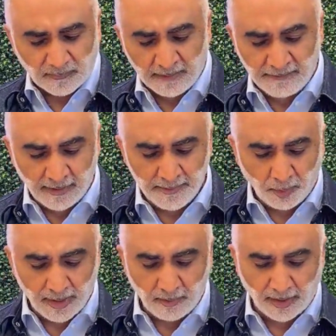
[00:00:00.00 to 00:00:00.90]
very
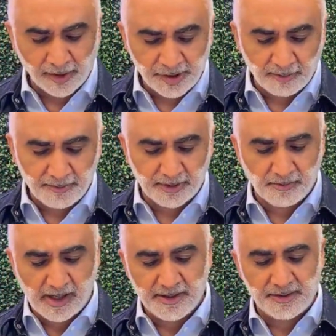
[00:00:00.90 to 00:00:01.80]
important, I want to share with you
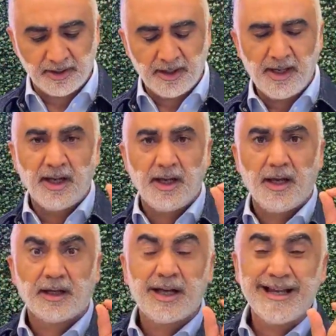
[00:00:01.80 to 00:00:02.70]
was
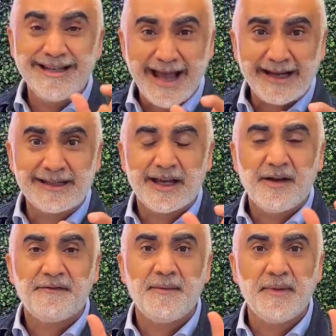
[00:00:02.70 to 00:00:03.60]
connect
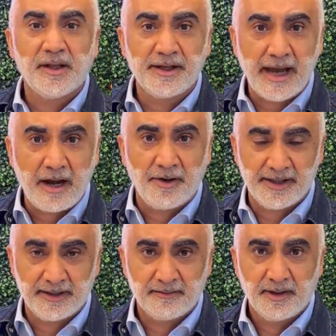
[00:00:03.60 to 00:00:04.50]

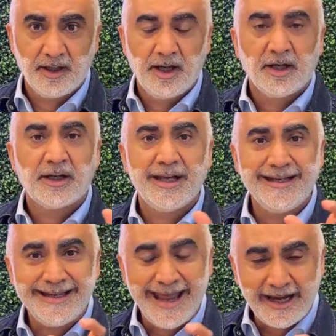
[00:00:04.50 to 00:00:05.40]
familiarity.
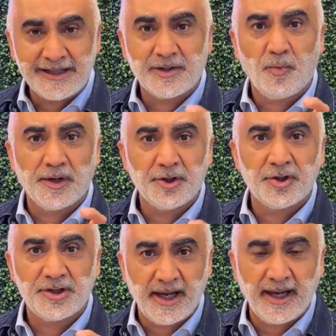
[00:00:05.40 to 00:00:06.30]
Connect what you're
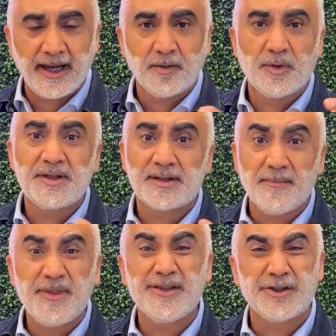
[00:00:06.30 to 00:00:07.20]
saying with
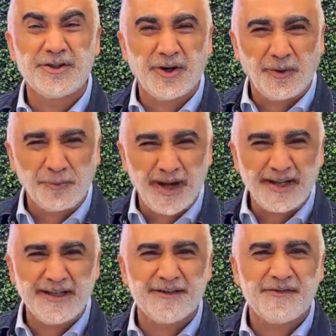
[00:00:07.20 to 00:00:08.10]
something that they're
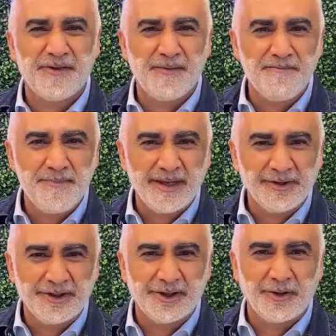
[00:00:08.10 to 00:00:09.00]
already
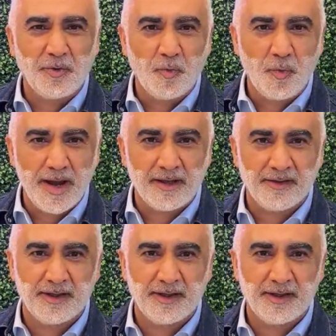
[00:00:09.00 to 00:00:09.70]
familiar with.